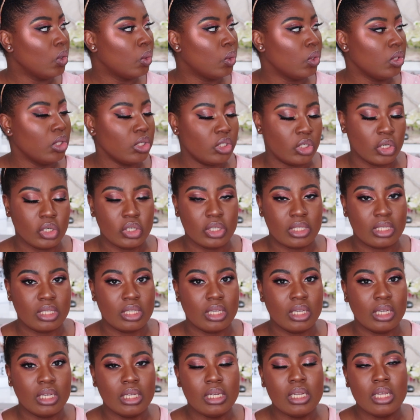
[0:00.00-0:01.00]
Hoola
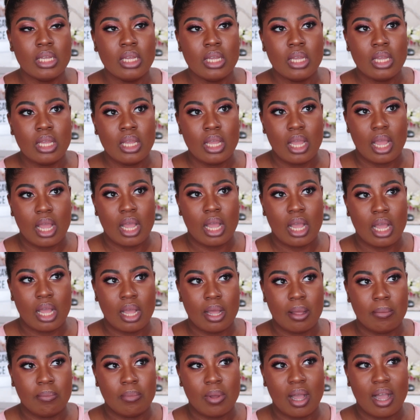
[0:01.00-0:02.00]
Toasted.
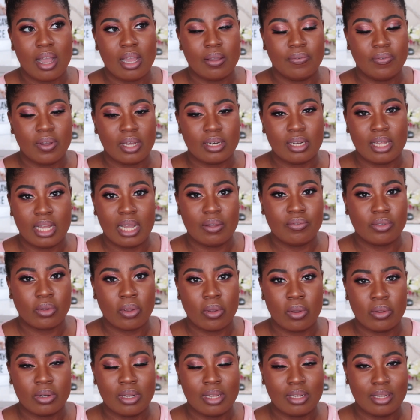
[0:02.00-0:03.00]
I find I have to
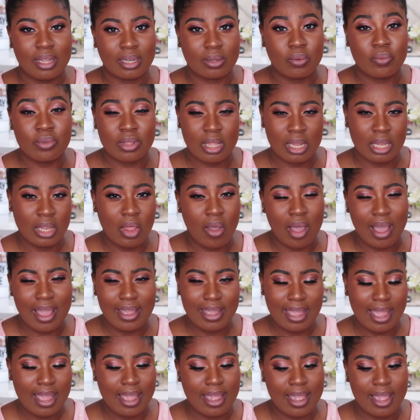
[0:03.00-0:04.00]
go on it like with a light
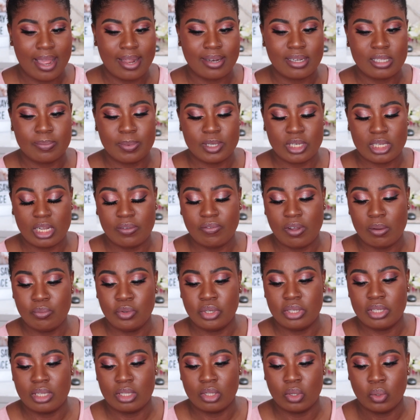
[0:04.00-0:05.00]
hand, especially if I'm
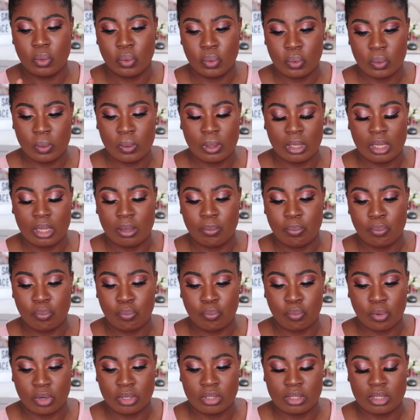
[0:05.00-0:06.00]
using the Hoola
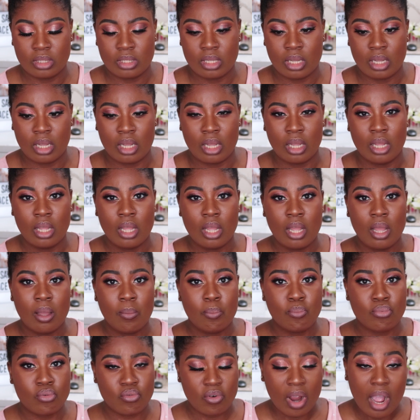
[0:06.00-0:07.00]
bronzer
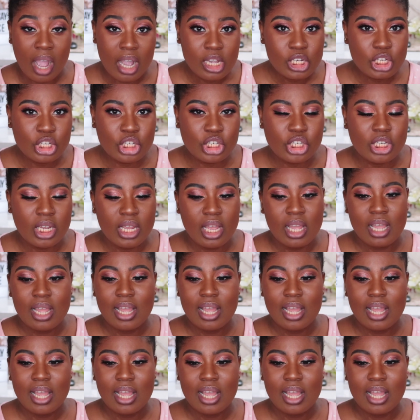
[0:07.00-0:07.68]
brush.